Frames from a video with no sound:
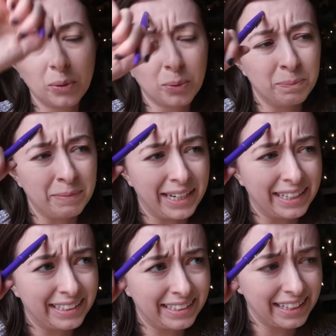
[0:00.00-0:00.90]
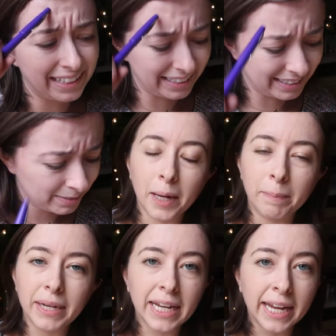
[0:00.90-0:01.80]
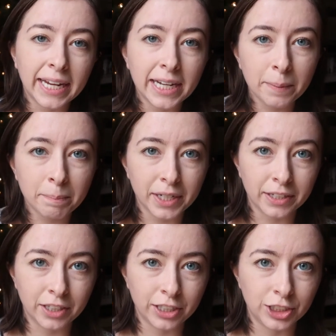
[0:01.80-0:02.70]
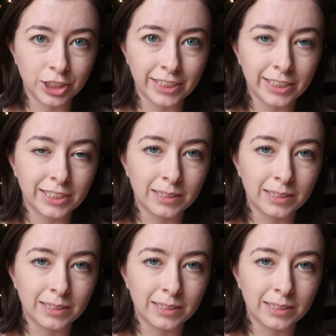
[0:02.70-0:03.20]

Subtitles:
Oh my god. A big hiccup in our journey